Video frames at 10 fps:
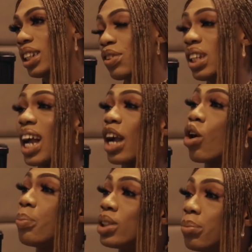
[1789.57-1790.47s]
If you think I
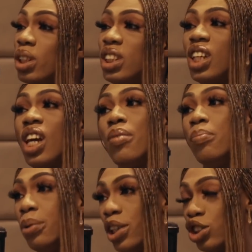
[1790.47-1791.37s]
copy somebody,
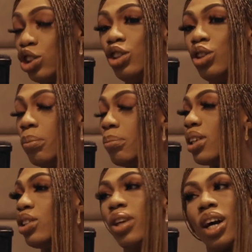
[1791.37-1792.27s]
bitch, you're
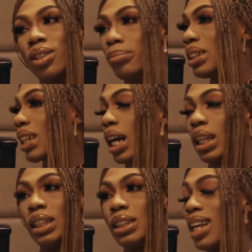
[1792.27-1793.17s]

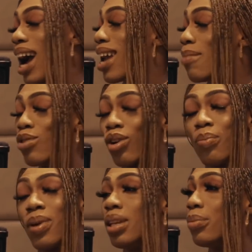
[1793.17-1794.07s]
miscalculating. I am not
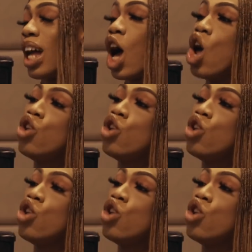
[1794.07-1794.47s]
copying anybody.